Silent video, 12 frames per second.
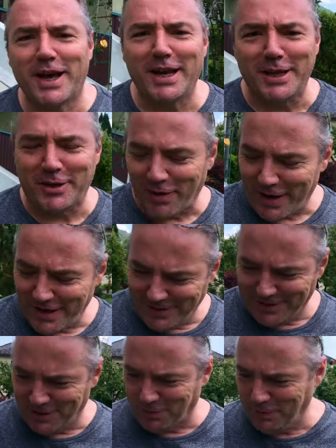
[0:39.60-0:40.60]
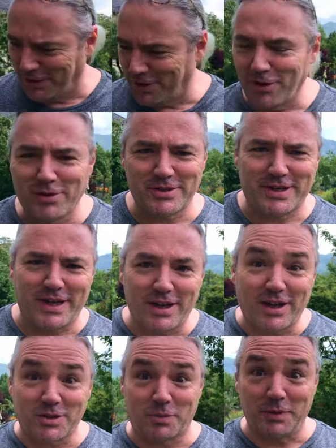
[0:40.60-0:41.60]
Daily Grind this week, Thursday,
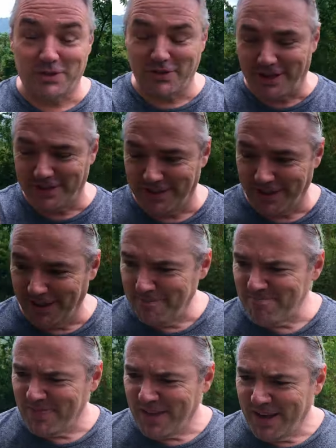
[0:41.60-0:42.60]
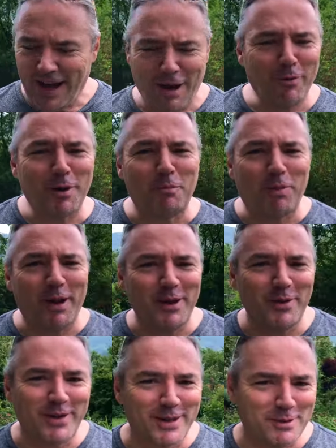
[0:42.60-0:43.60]
last week should I say. I want to play
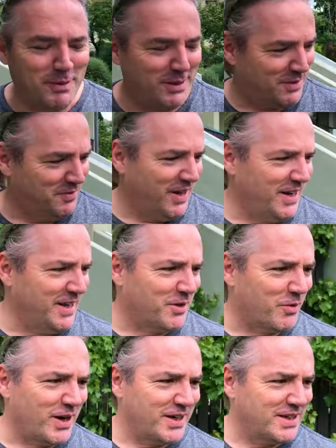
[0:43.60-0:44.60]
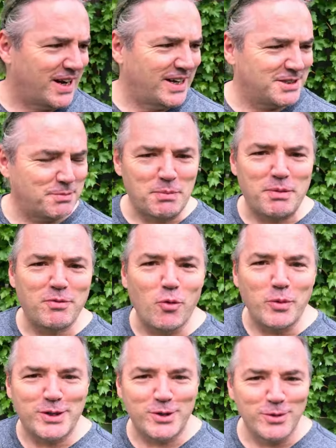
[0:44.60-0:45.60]
you a little piece of Daily Grind, guys, but
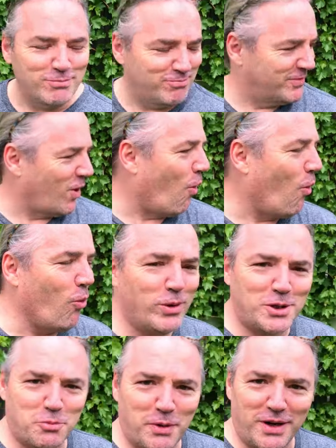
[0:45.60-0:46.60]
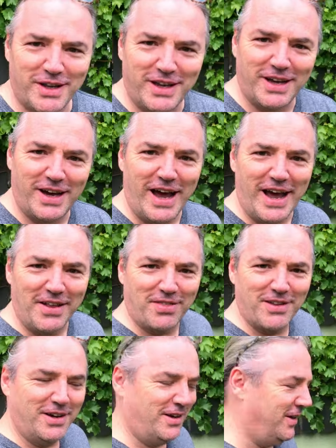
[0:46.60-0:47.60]
before we do, all is well here at the